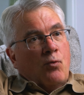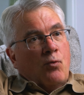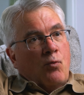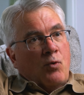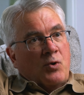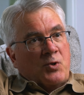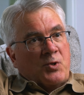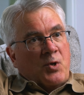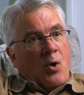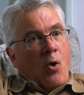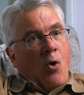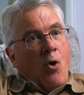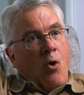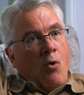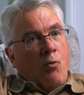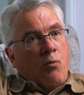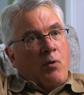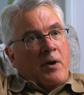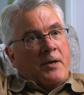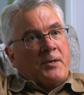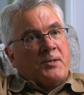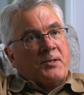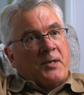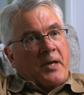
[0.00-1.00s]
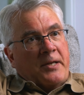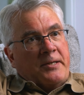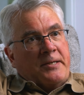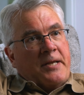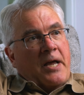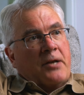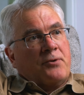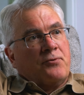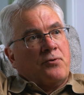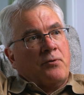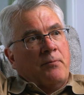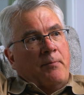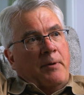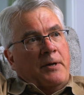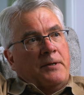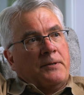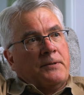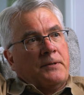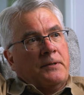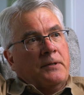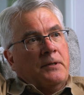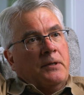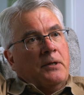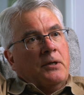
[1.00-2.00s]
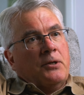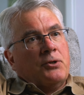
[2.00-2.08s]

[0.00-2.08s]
was always a detriment